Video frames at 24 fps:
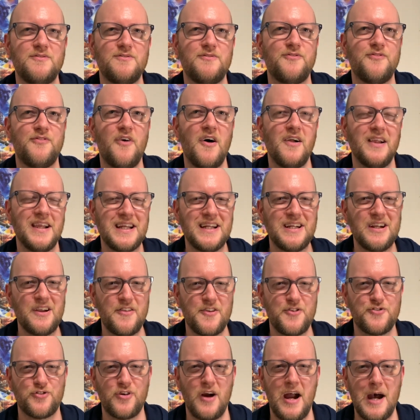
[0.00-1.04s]
falling into the
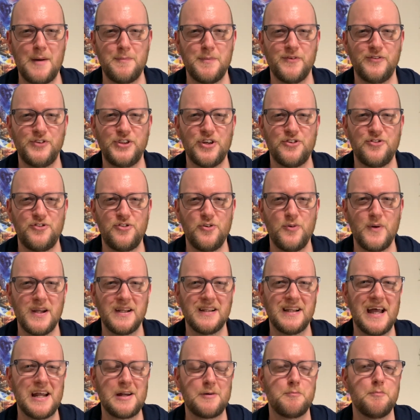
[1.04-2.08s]
trap of just doing
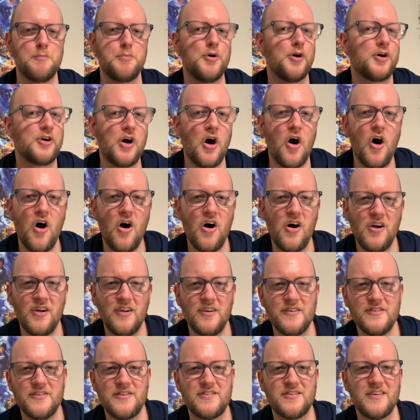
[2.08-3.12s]
like book
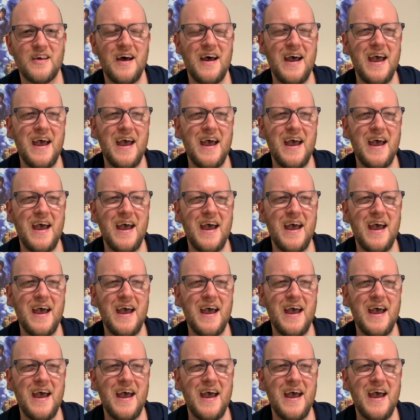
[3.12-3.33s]
hauls